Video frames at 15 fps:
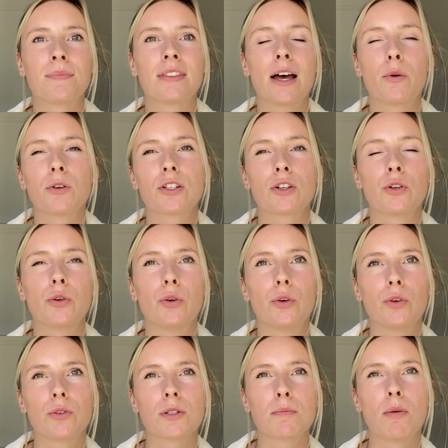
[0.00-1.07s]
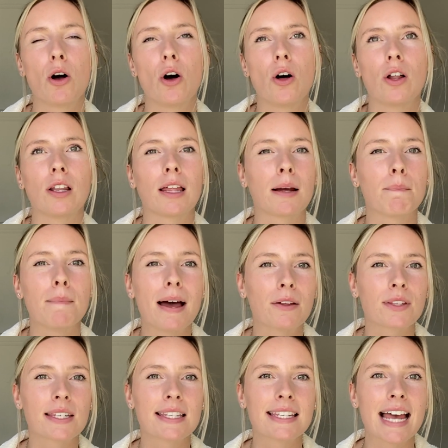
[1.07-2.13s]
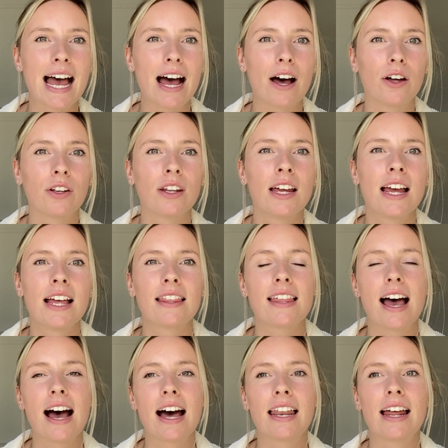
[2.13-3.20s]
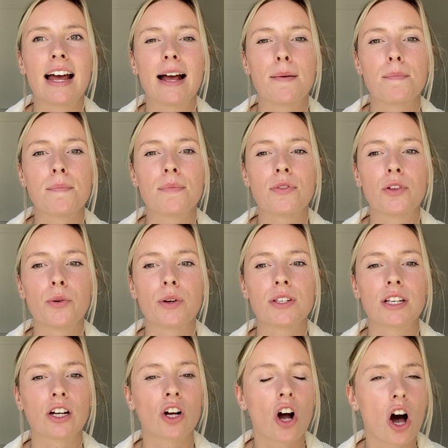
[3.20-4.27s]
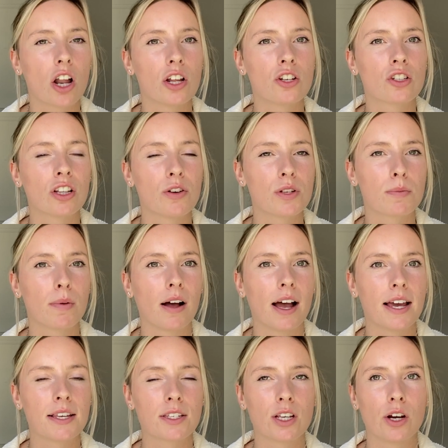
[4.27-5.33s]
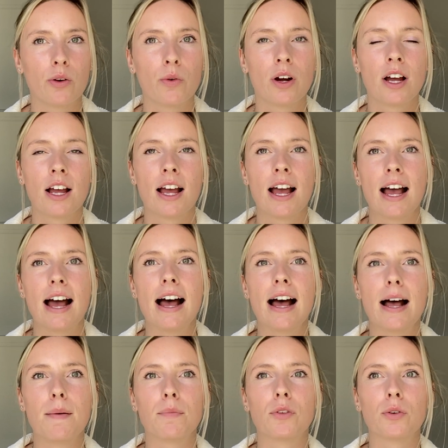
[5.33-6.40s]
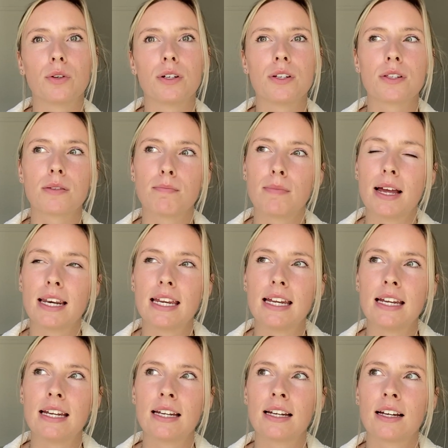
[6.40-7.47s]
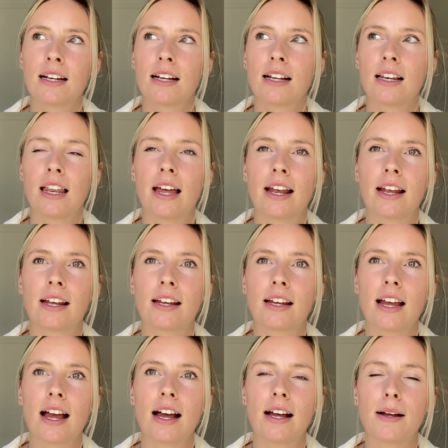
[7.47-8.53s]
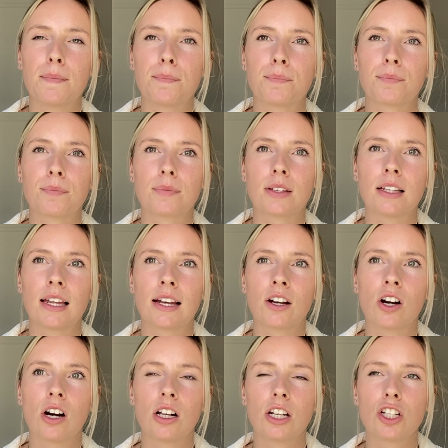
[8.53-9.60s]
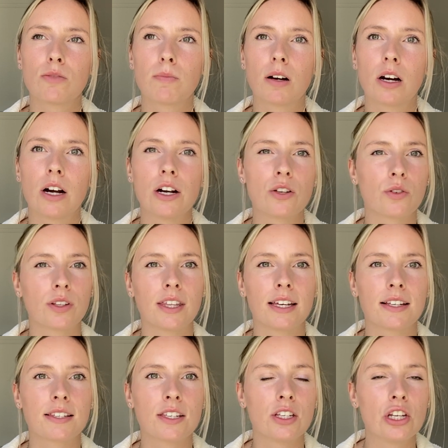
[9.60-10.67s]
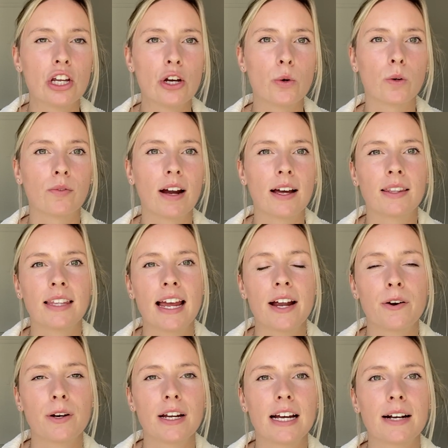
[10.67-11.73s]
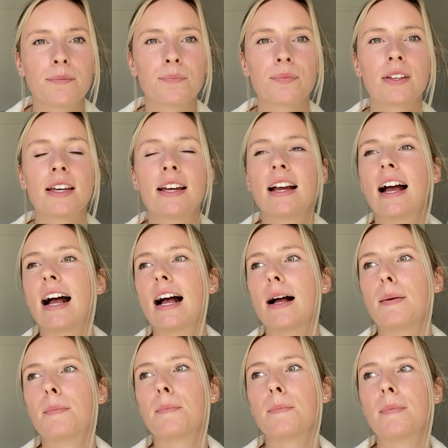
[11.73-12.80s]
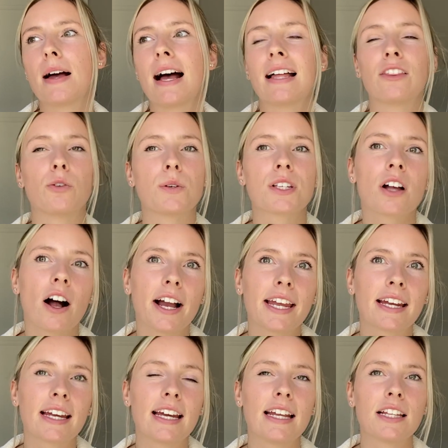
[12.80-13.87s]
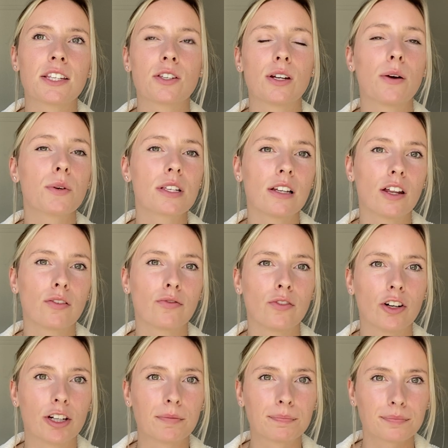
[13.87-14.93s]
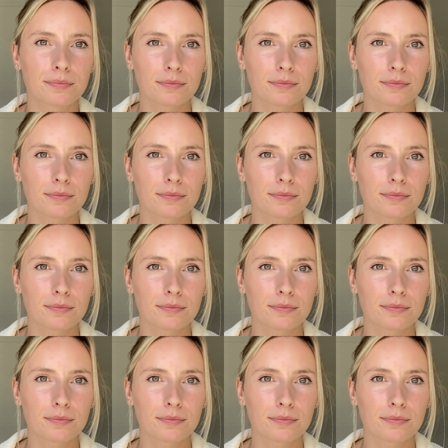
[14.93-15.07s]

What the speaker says: that was a cool small like mountain town that there was a college close by. So there was many like college bars or things to do around the area, and there was hiking, so that was a lot of fun.